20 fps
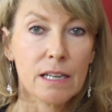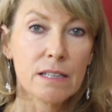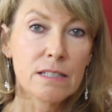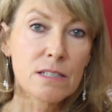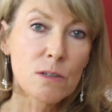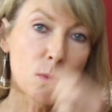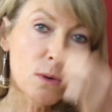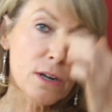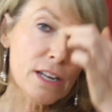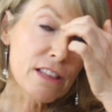
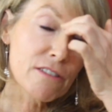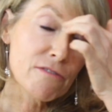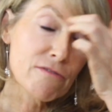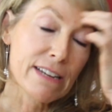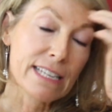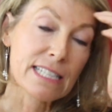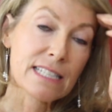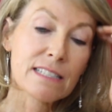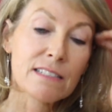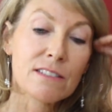So what are the
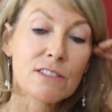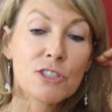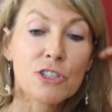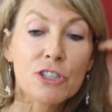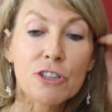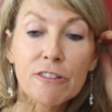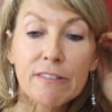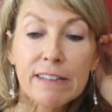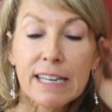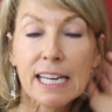risks
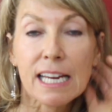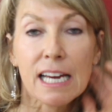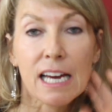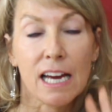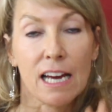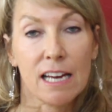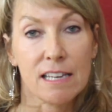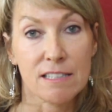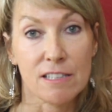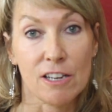during
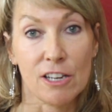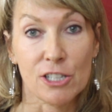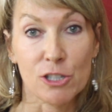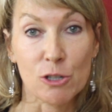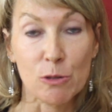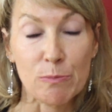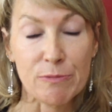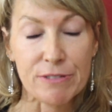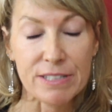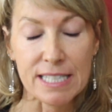a
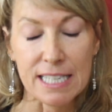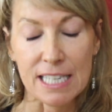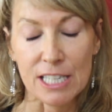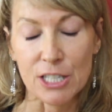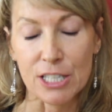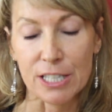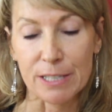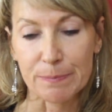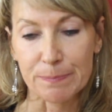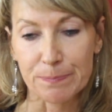surgical
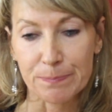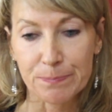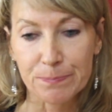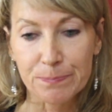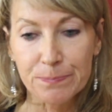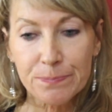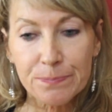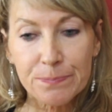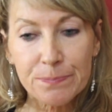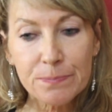procedure?
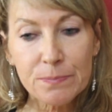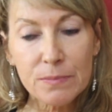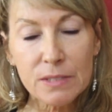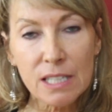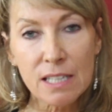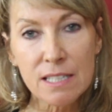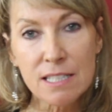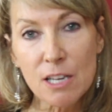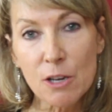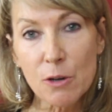
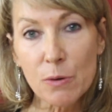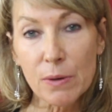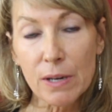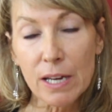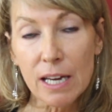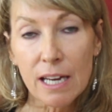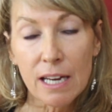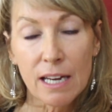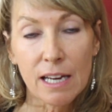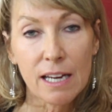So
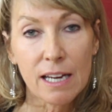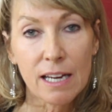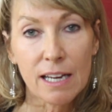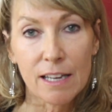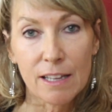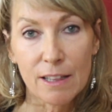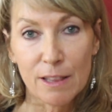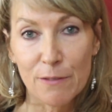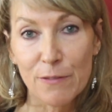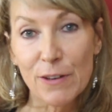
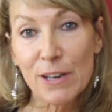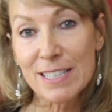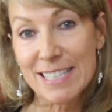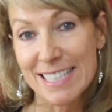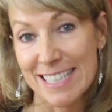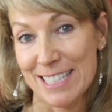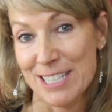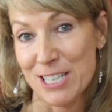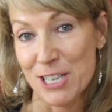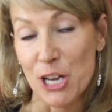the first
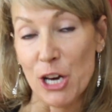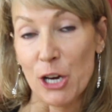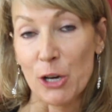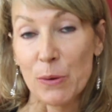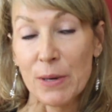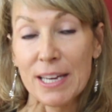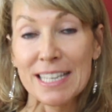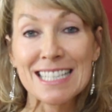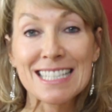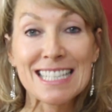thing to
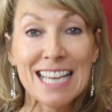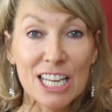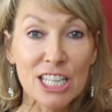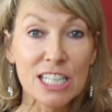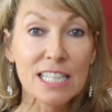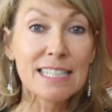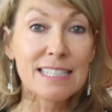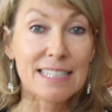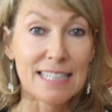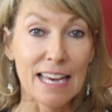know is it's
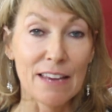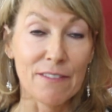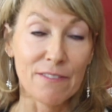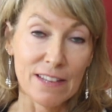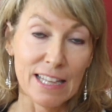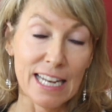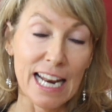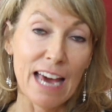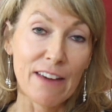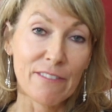actually safer than